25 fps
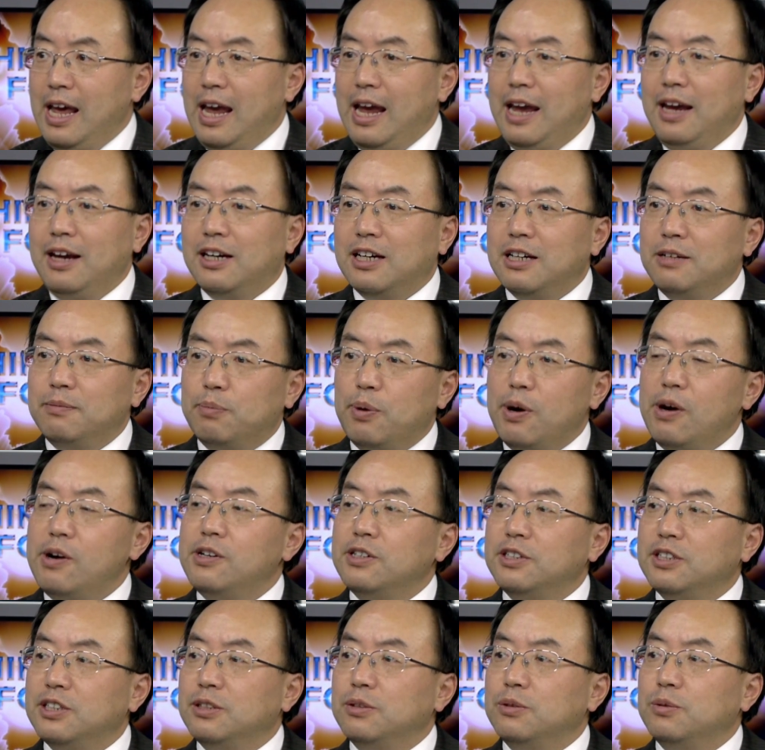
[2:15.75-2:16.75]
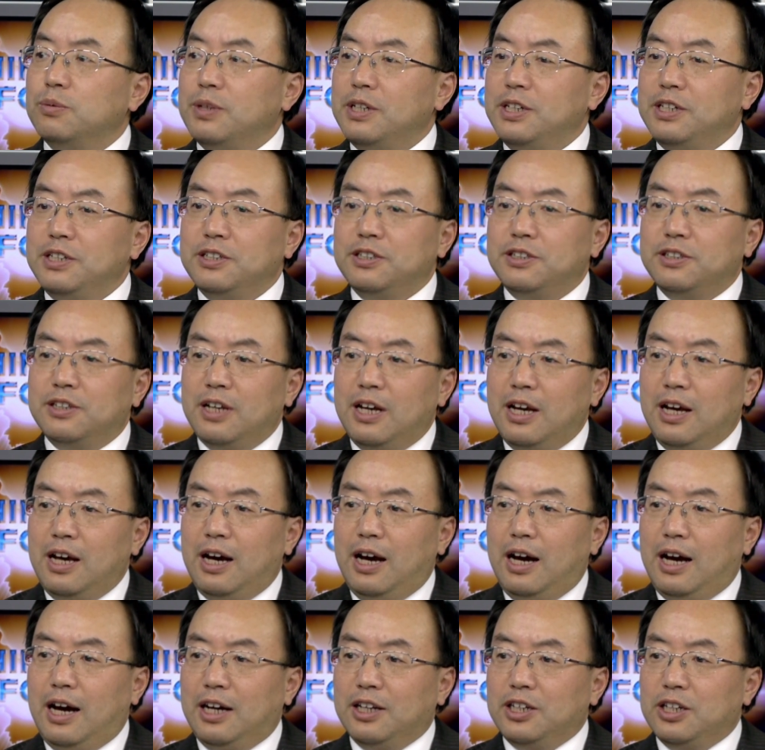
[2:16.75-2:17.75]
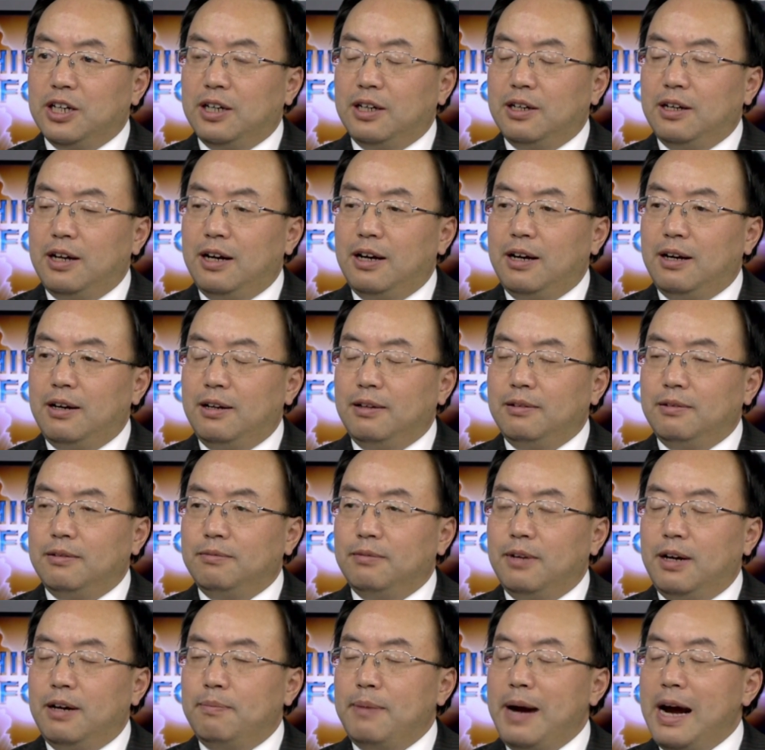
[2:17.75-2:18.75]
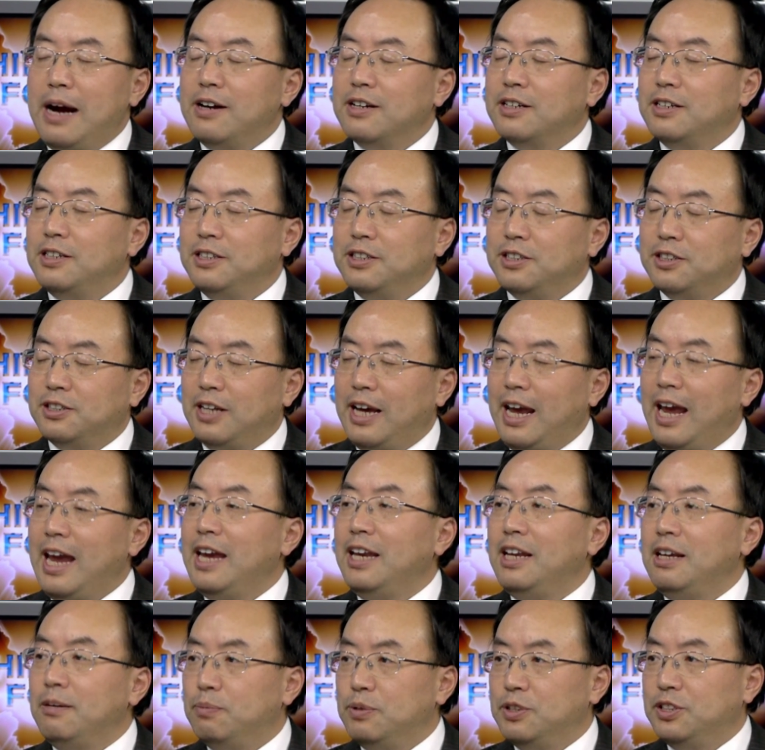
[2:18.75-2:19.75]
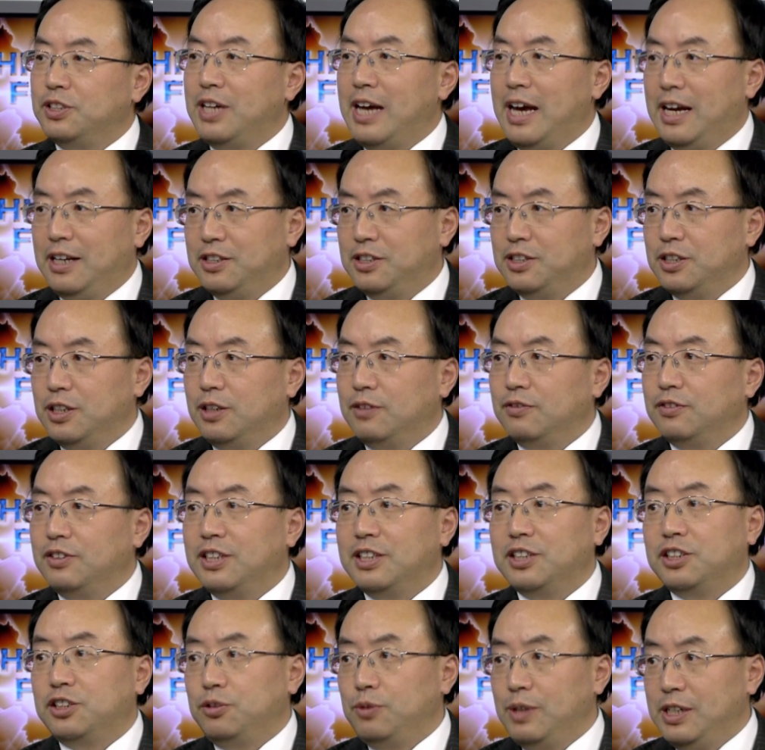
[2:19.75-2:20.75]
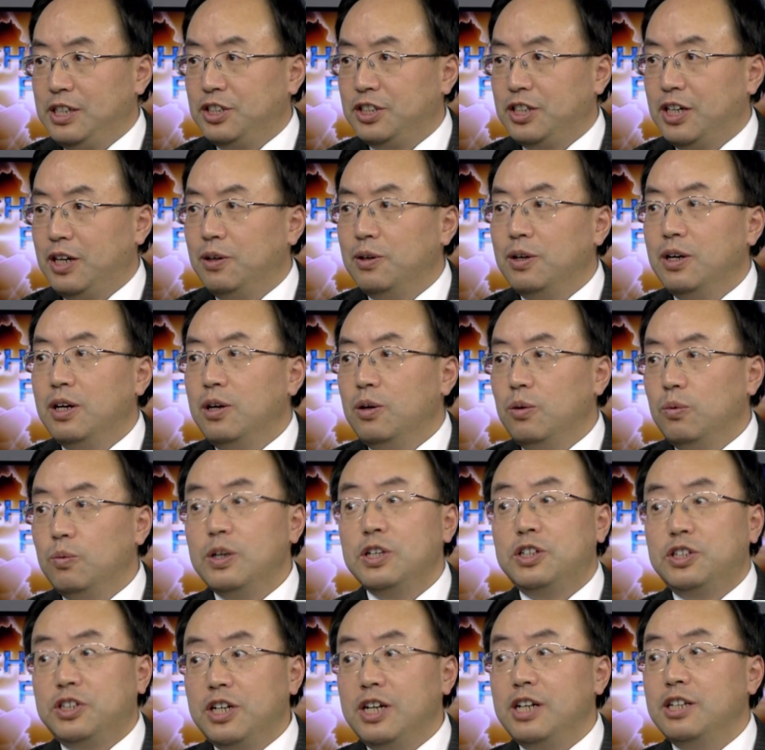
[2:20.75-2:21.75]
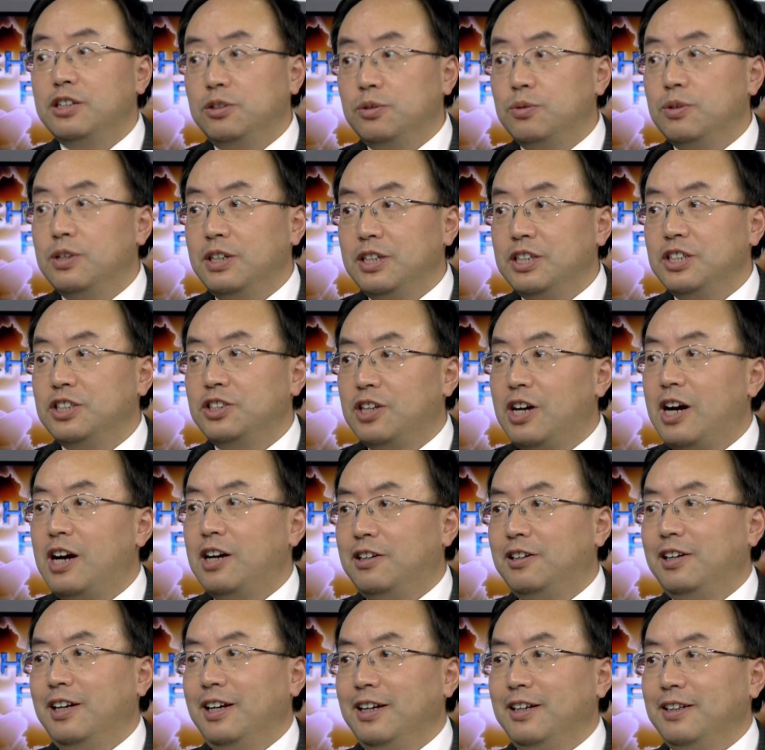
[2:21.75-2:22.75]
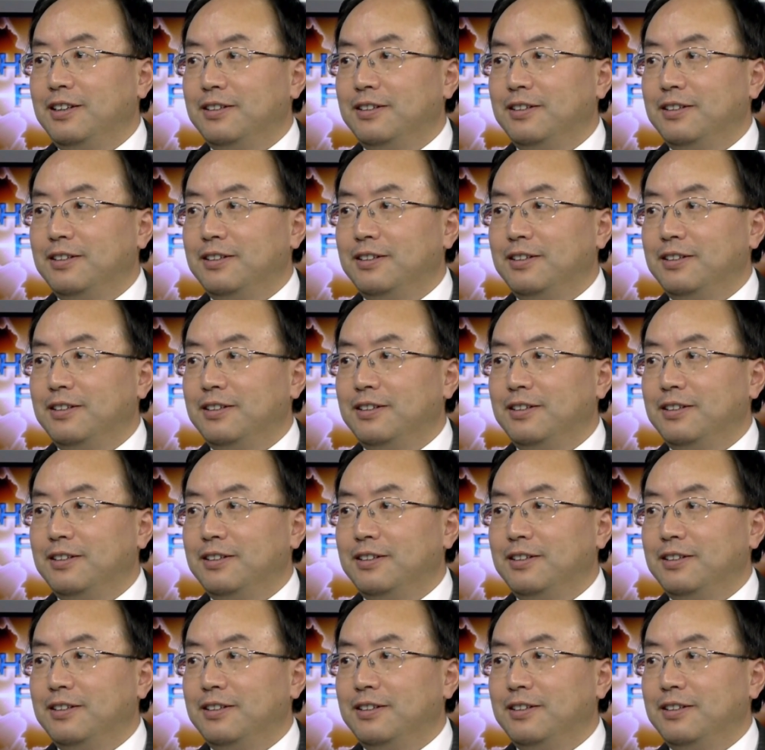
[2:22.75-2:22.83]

In comparison with America's 80% of such ratio, which is really startling.